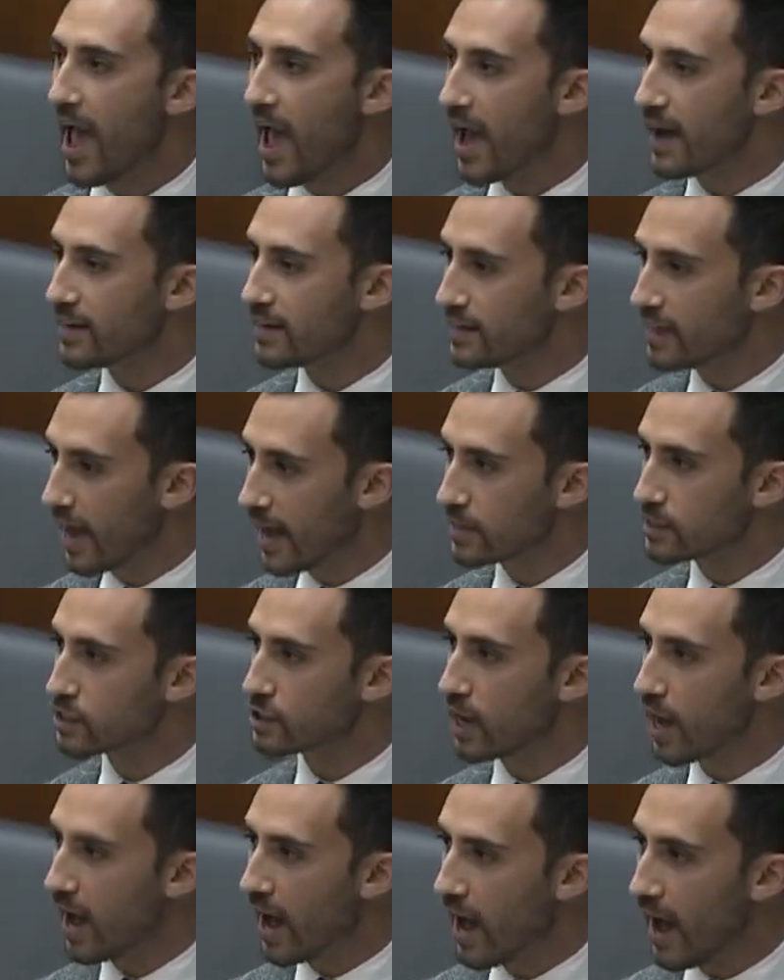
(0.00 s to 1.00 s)
And
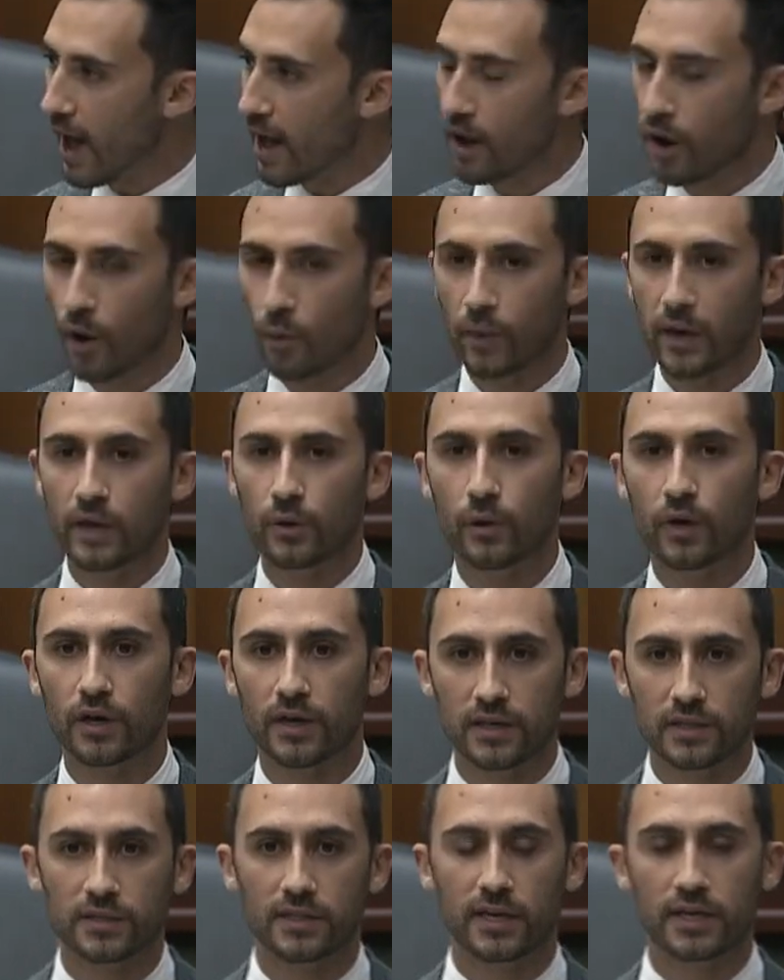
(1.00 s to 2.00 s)
yes, we will
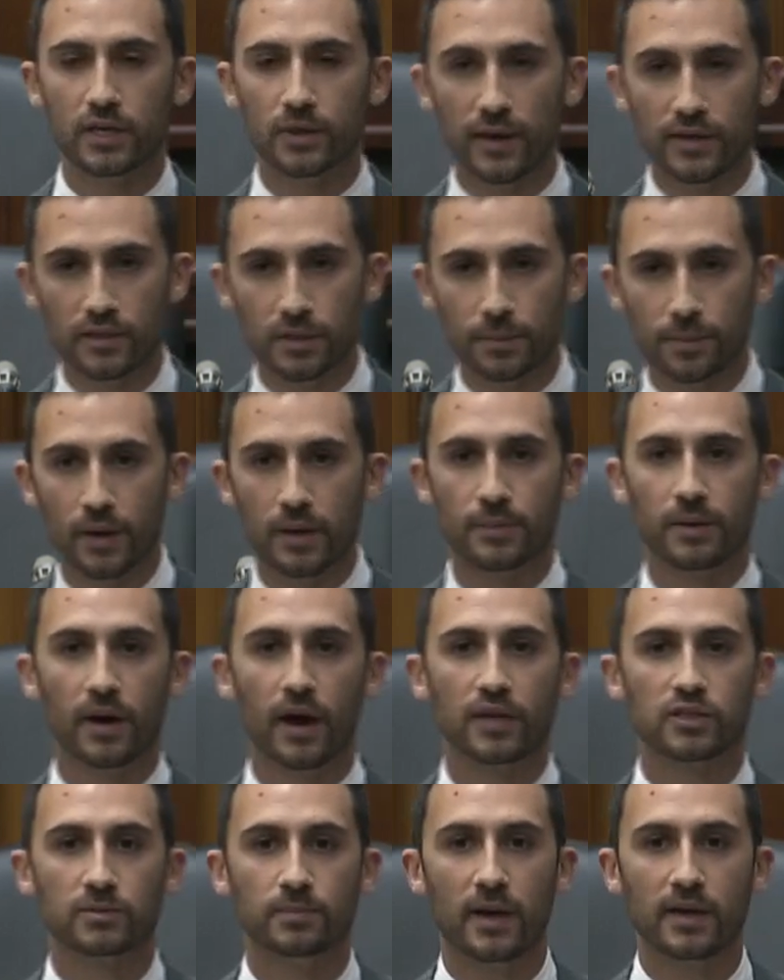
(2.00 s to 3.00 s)
continue, as the Premier
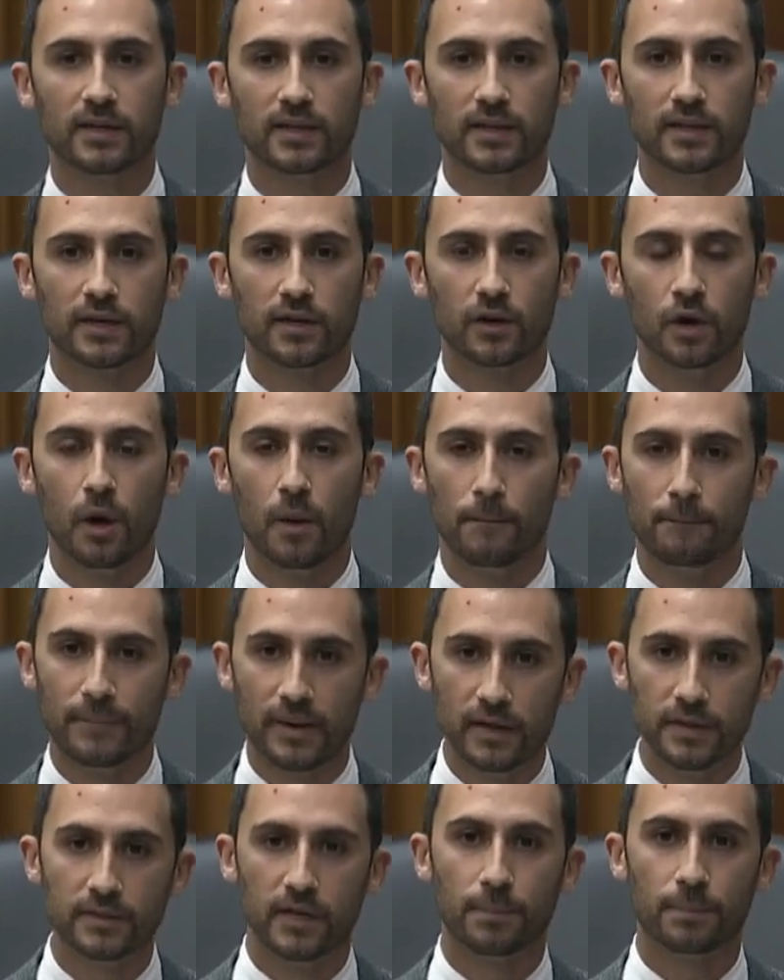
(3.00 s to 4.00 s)
has made clear,
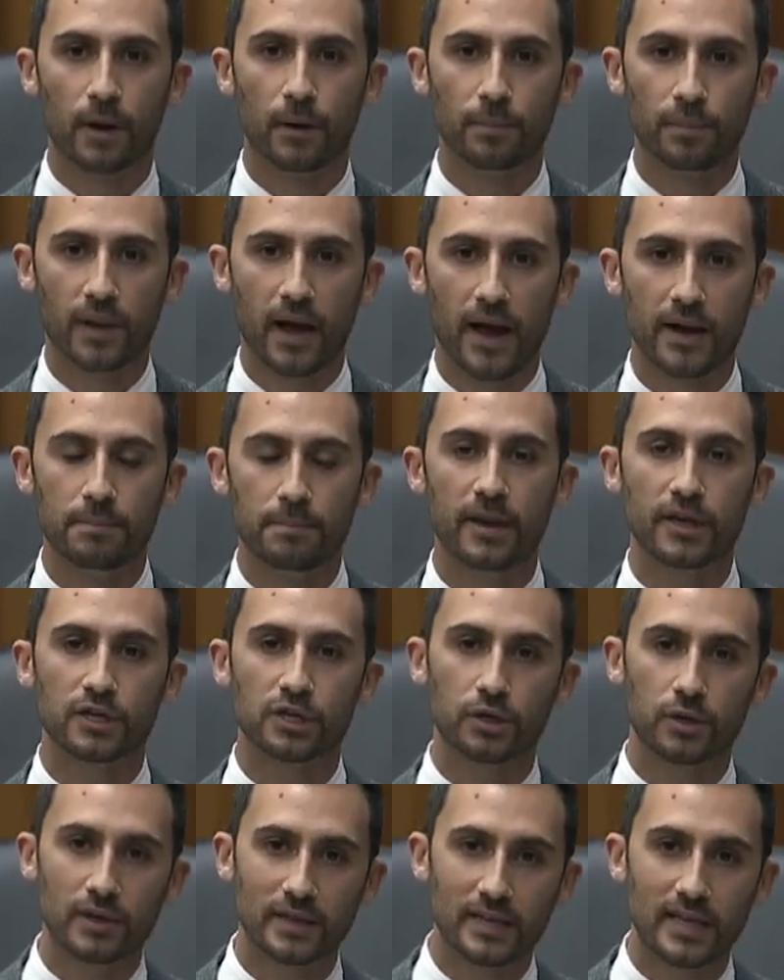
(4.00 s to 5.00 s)
build up our plan, make
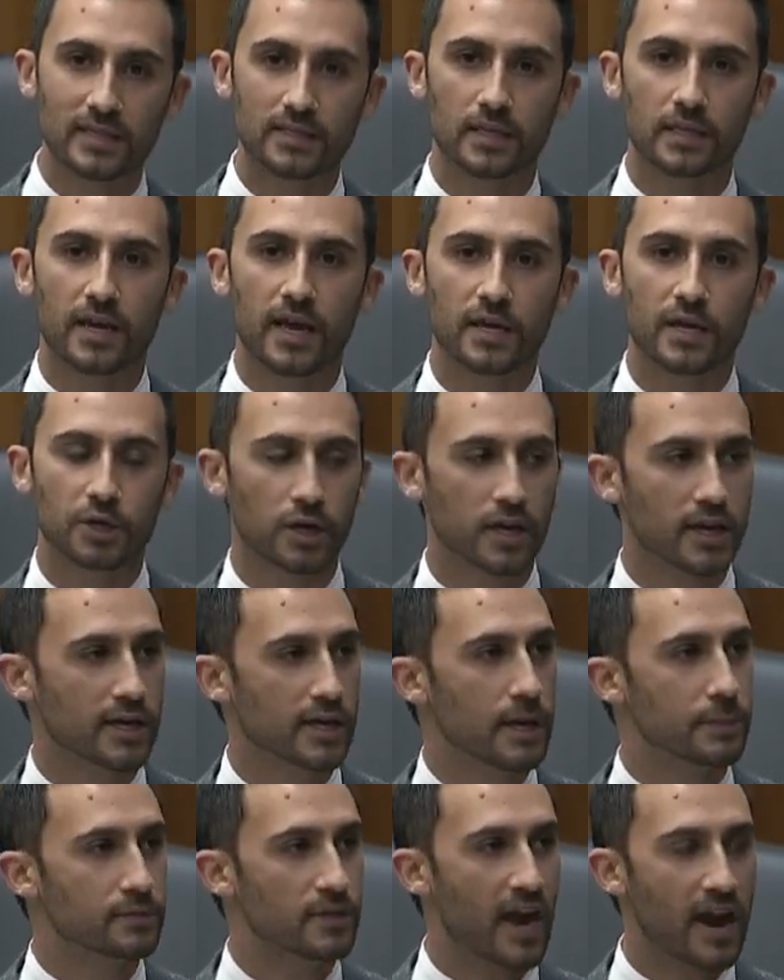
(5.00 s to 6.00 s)
sure it leads the nation and it
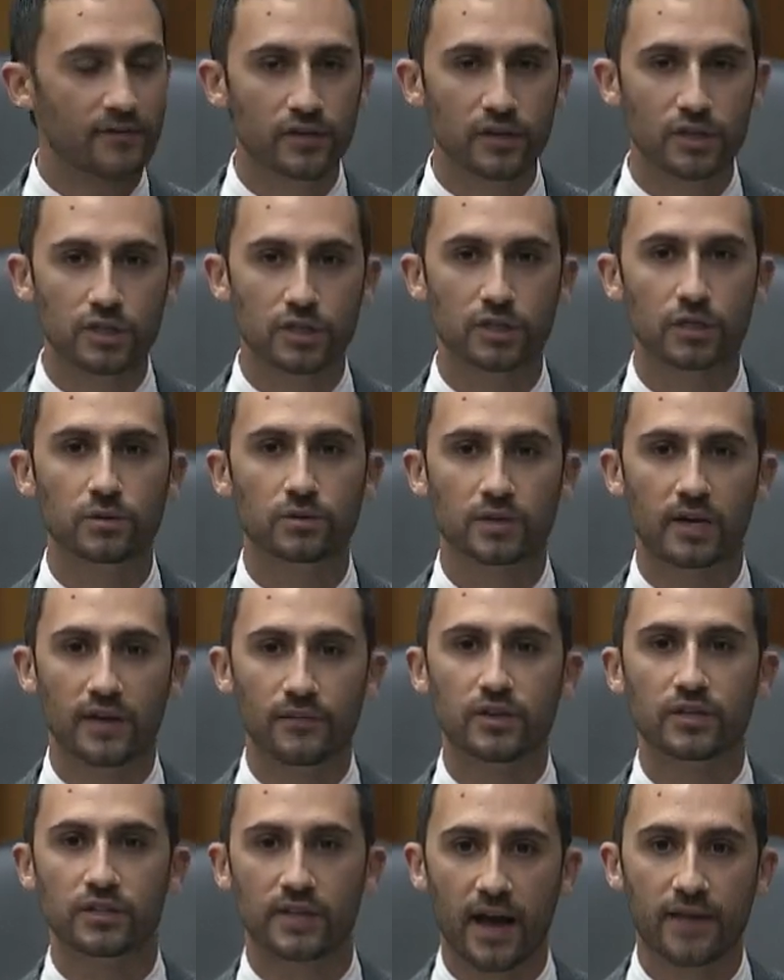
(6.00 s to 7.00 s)
keeps every student and
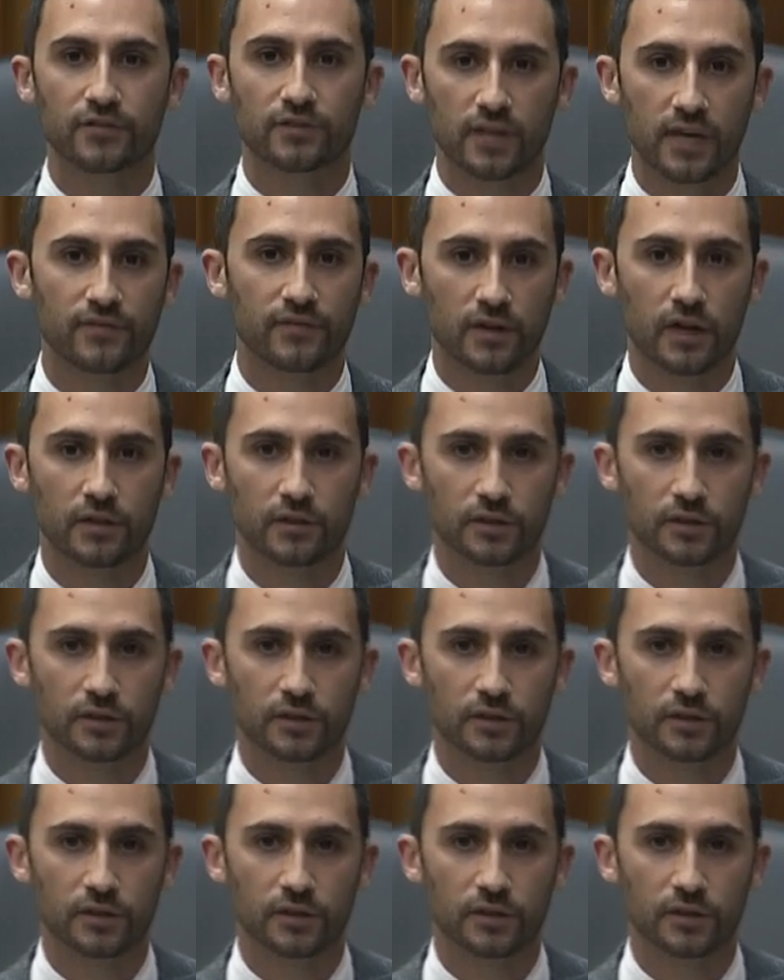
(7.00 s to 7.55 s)
every staff safe in